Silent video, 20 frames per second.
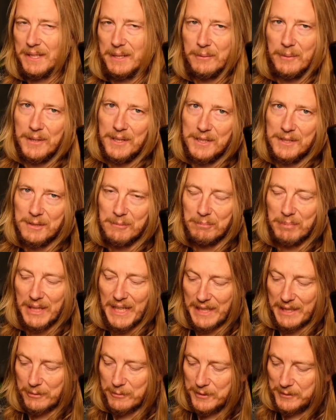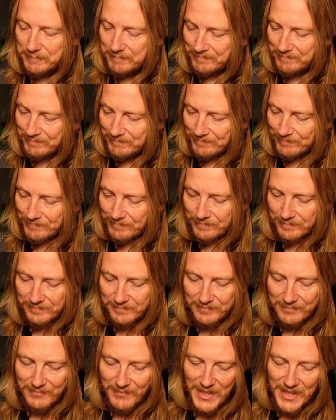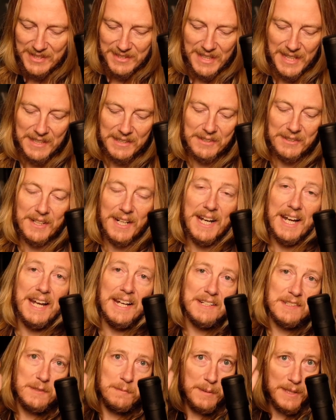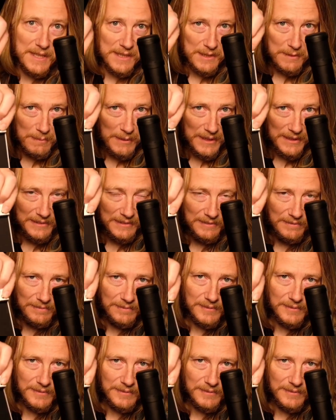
I wanted the black one. Got your Xbox button,